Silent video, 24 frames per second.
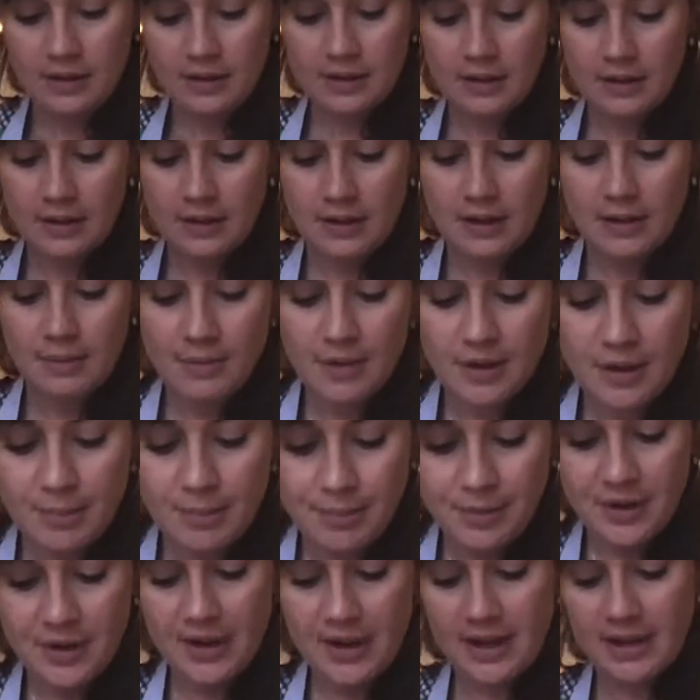I'm gonna
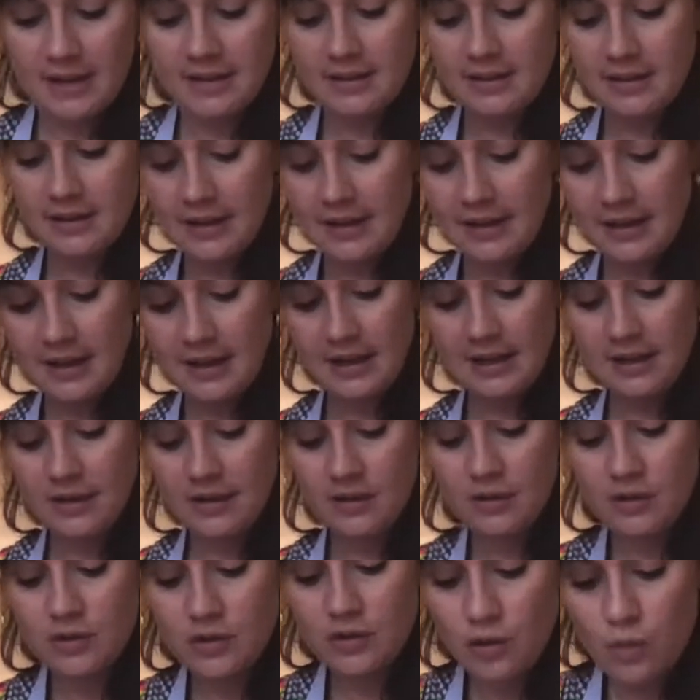bring it
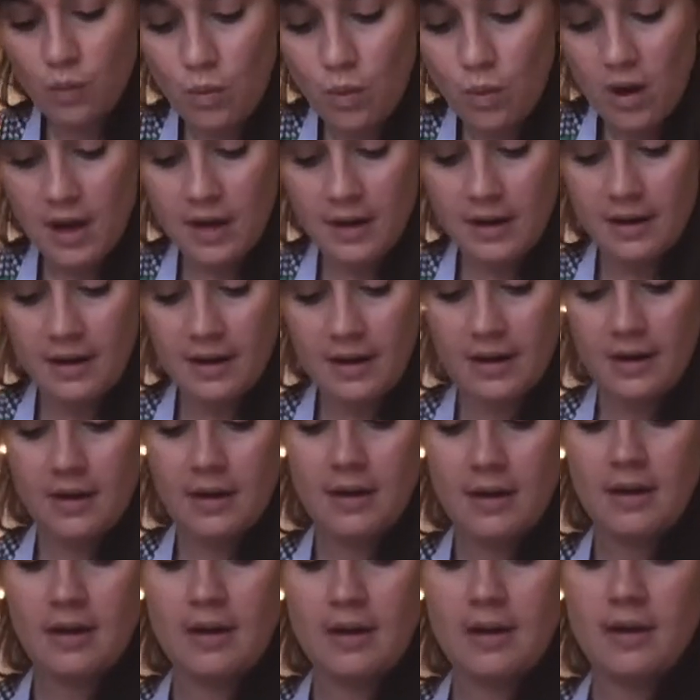into one
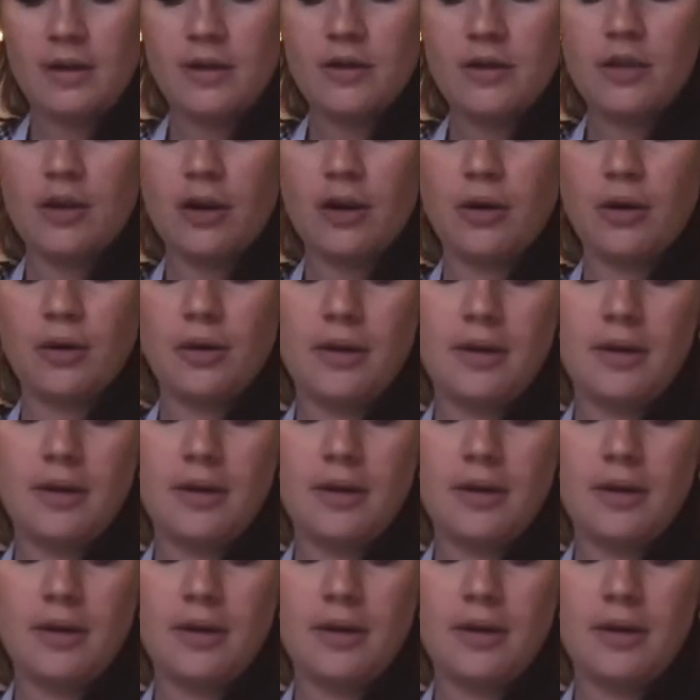dough.